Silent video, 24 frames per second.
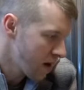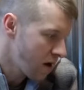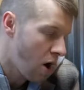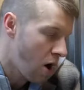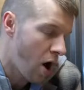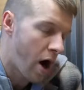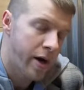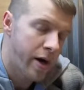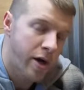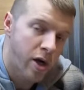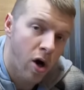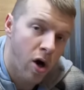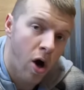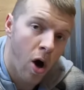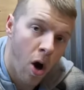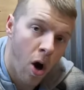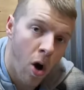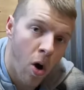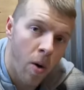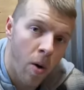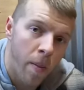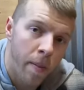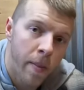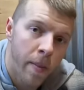on your
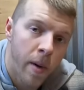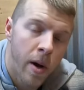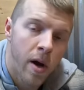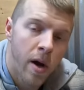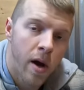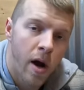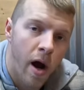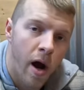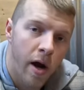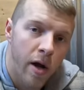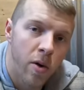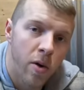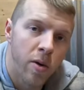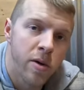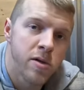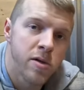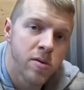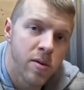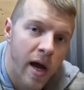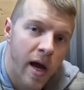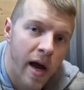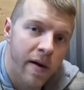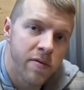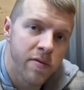home are going
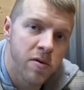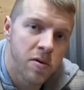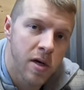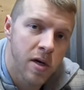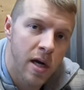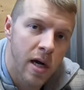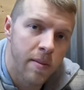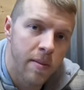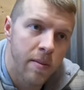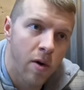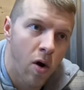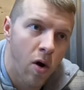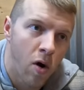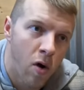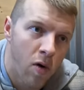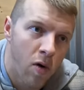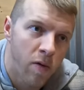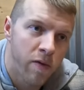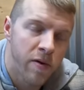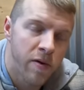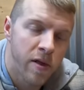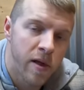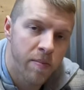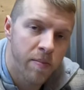to have to come
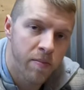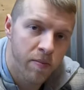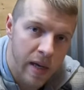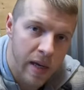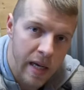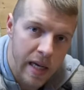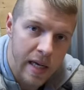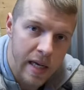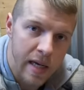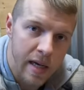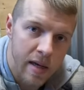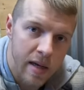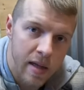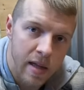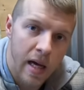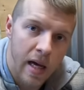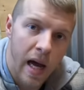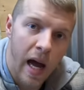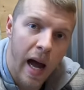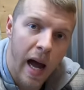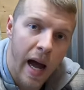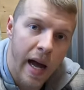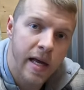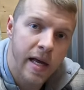over the peak, the
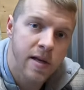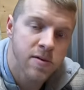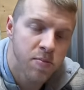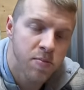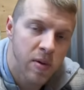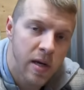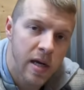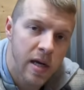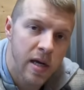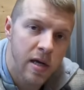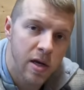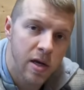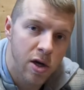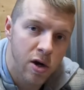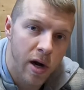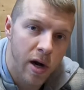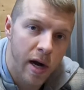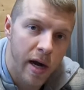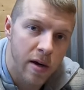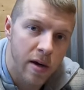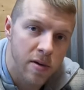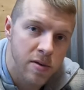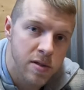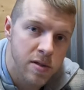highest peak of your
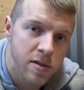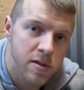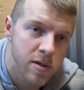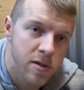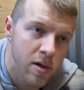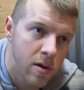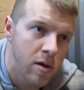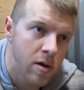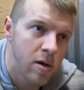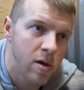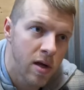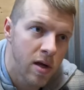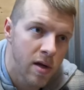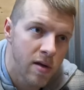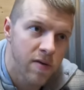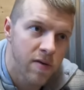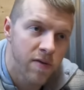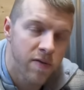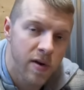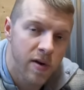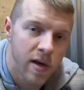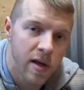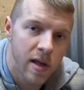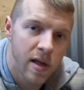house. So you need to
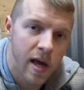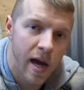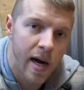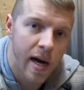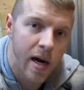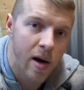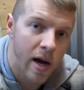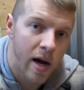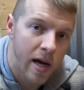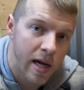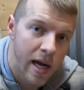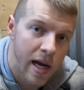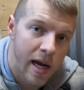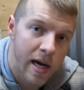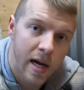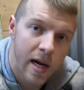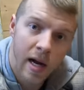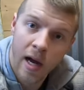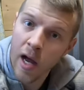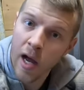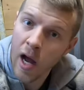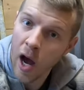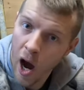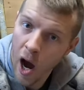figure that out. Again,
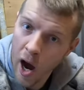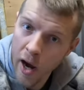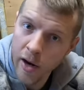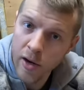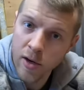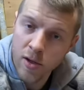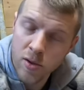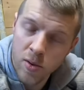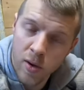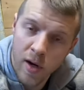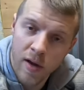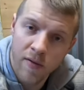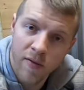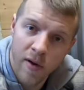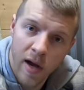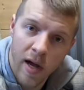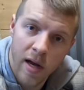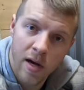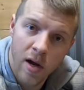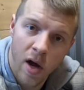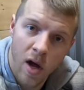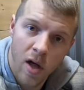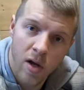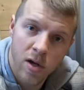
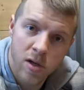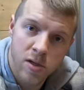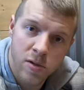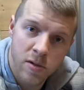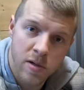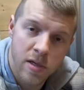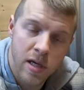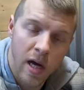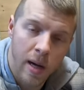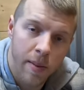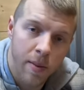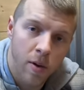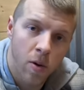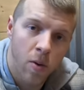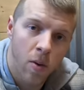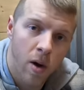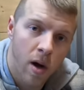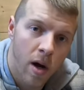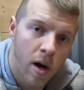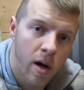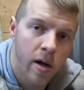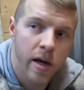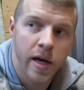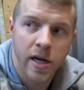$125 for double
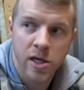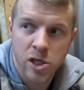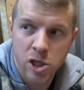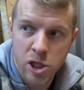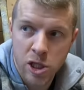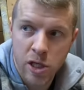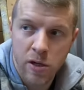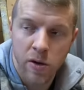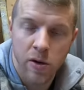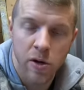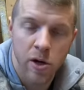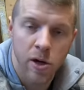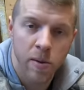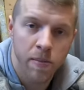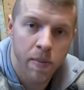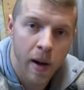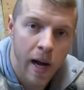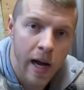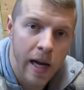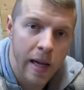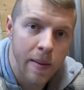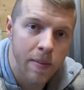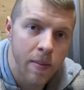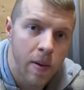wall exterior
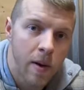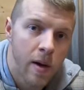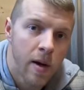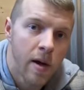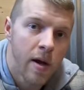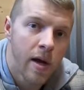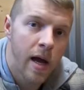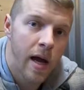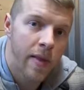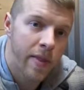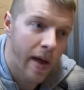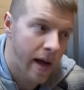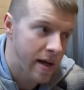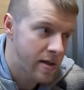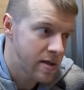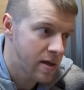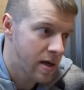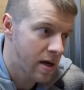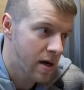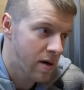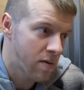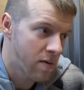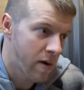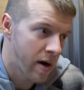pipe, and that's
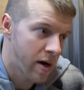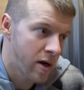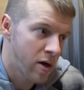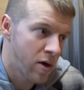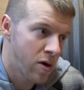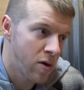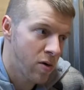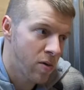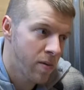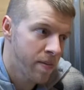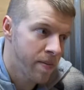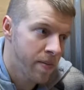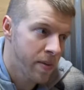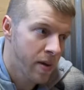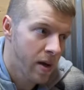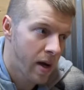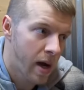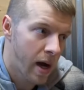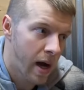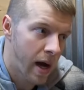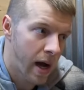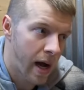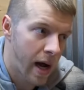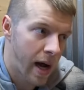gonna run you
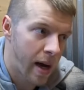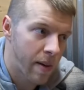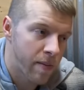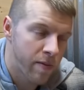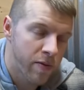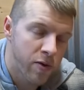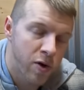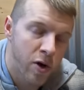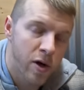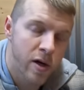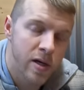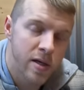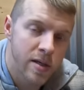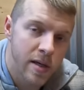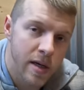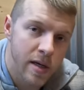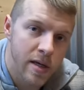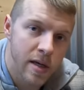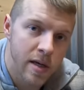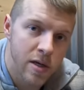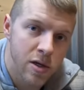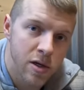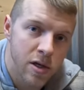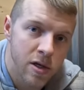um,
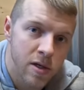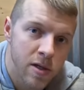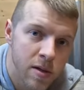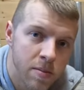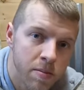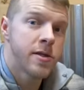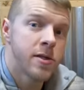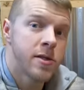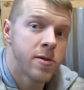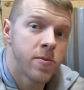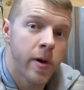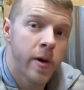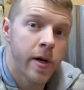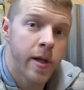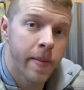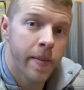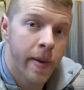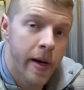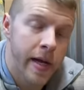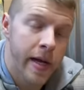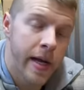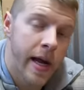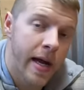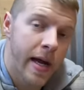36 inches. This is where the
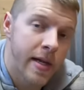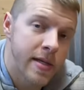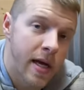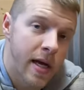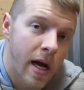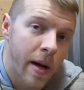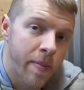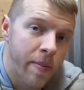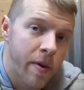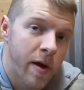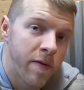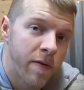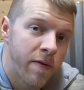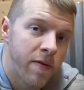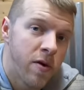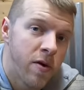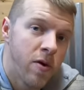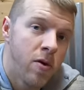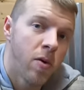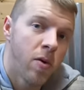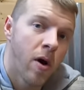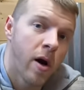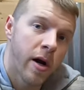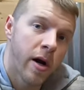money adds up. If
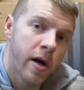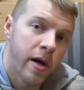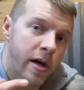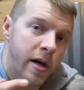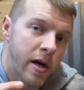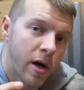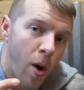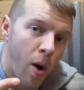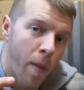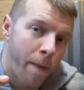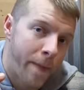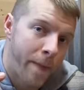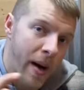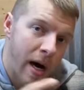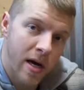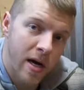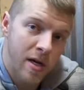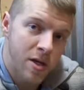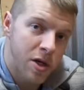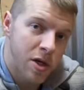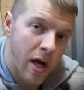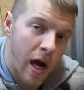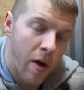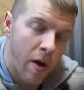you are gonna go
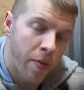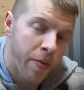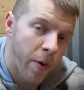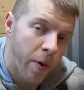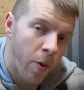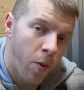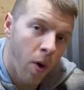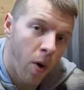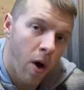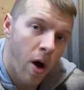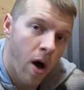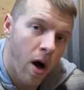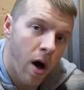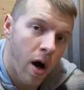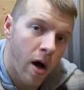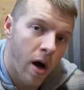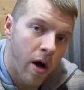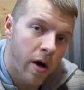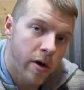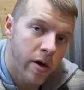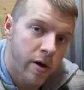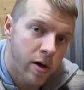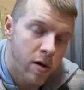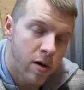punch out the
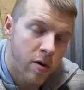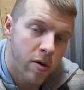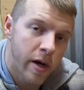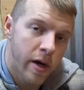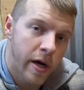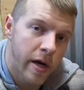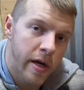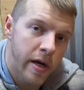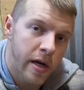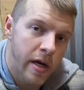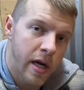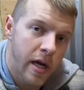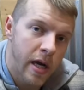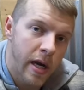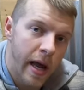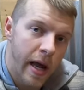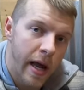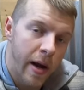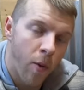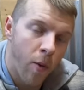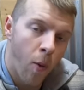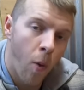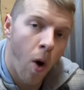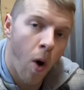wall, you're gonna need
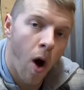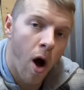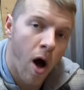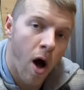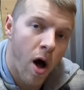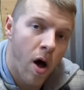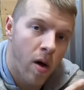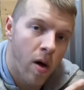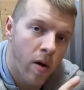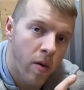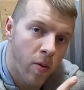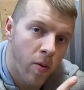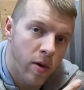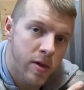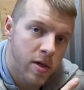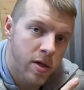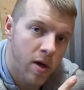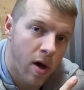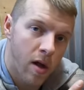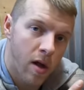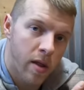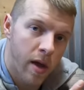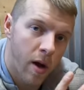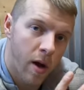a wall, what's
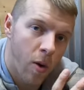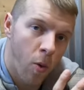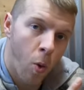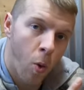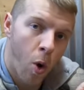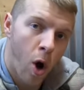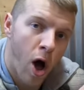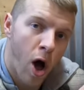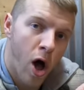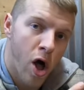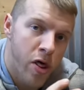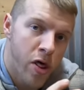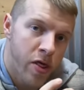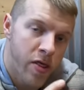called a wall